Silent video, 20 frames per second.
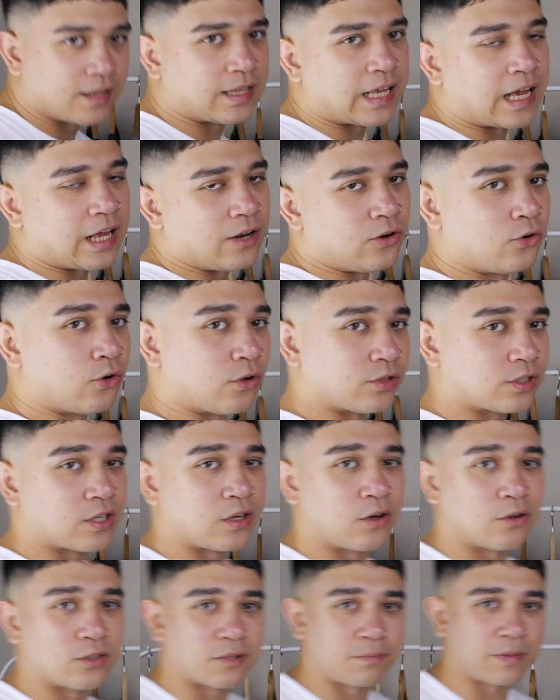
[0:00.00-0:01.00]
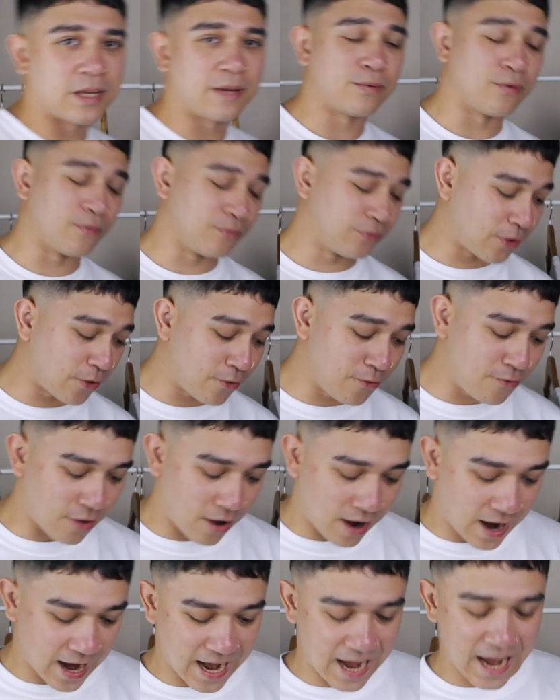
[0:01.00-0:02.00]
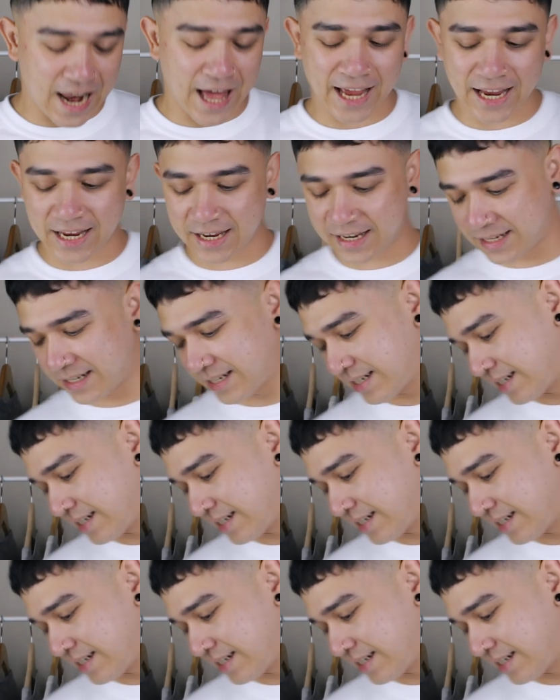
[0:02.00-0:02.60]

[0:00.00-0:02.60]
that not a lot of people know that I like.